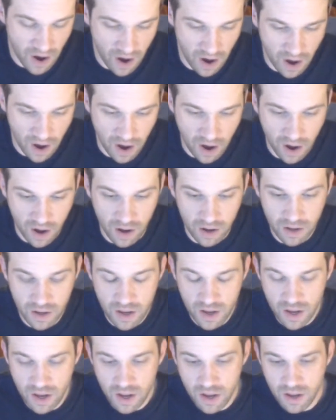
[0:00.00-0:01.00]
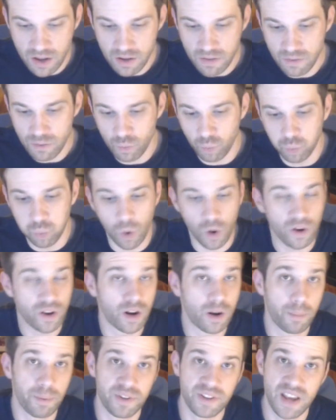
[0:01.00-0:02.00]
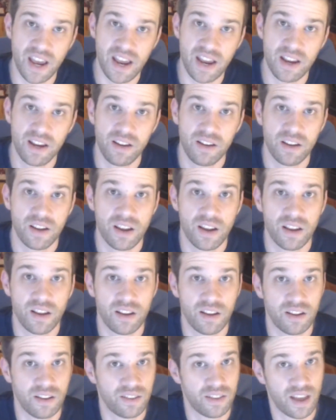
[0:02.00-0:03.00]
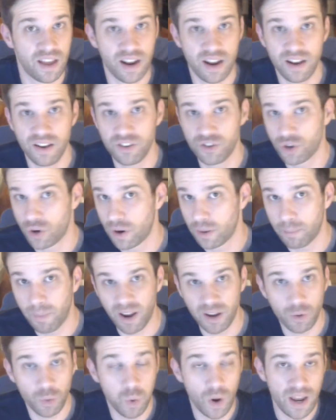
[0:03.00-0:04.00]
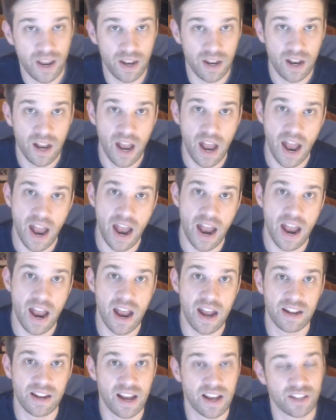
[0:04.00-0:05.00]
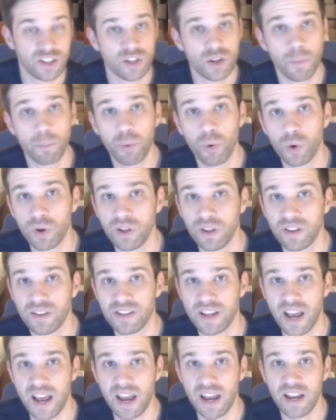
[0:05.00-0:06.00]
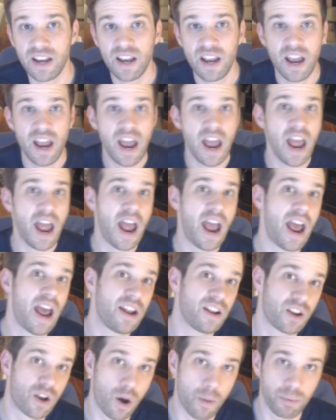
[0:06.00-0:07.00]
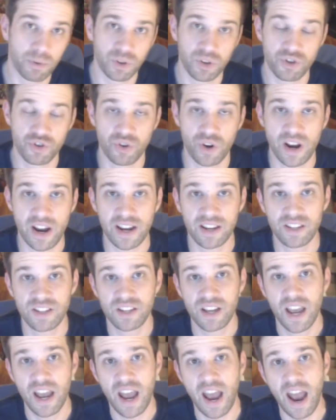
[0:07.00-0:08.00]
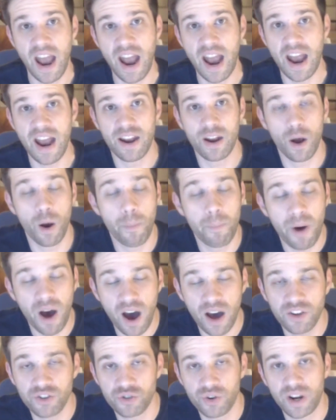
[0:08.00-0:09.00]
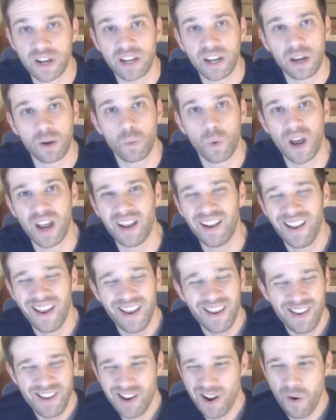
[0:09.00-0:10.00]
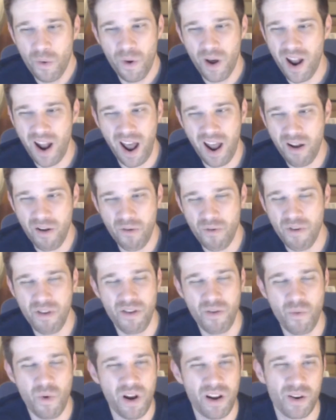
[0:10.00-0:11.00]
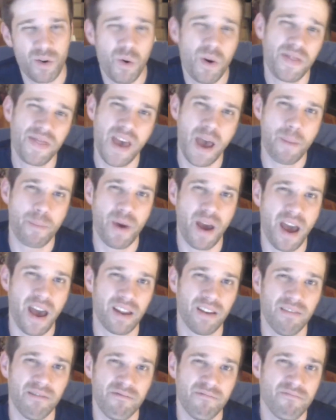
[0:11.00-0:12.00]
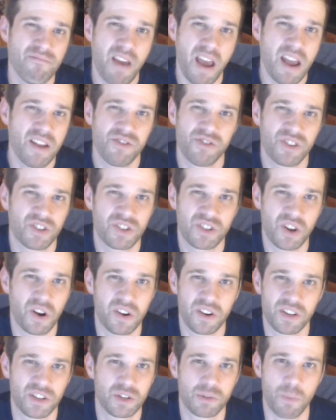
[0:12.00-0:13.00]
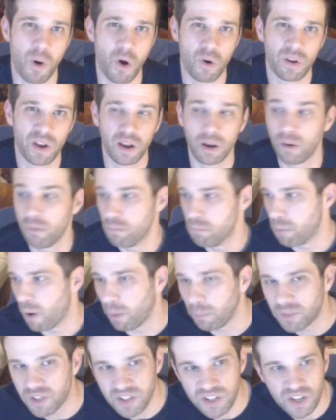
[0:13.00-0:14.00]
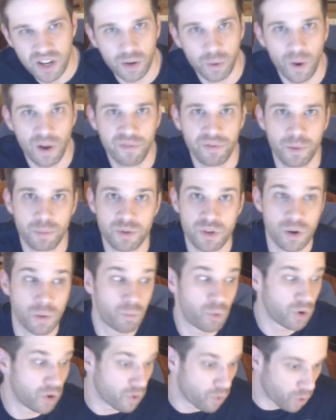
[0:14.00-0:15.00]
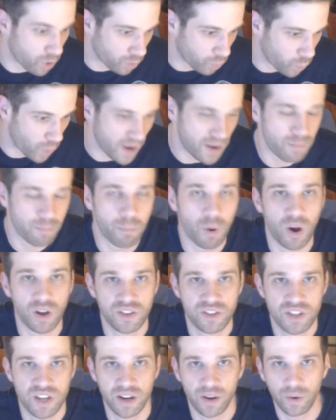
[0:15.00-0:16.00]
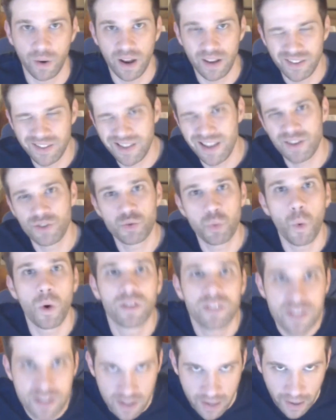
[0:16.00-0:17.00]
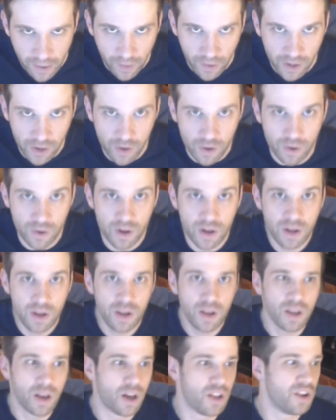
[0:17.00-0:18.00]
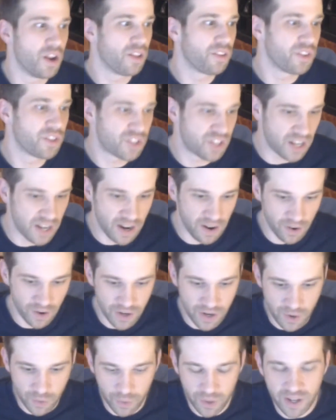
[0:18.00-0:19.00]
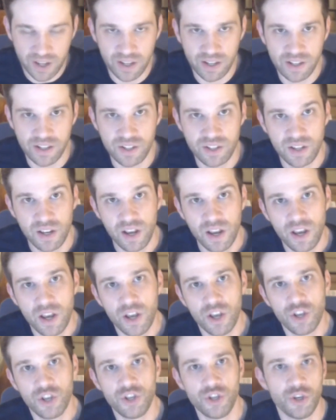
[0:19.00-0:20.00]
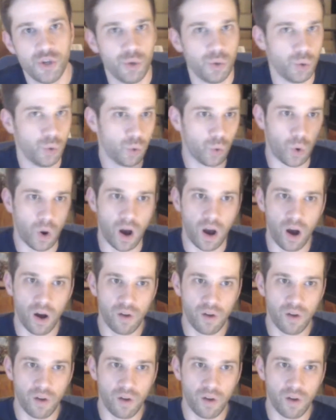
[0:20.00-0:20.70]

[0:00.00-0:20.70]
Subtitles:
woken up a day that during my quit, and at some point in the day, had a couple of drinks, and upon drinking went, you know what, I don't really want to quit that bad. And just started smoking, bummed a cigarette from someone, or went and bought cigarettes. There's one scenario. Another scenario is you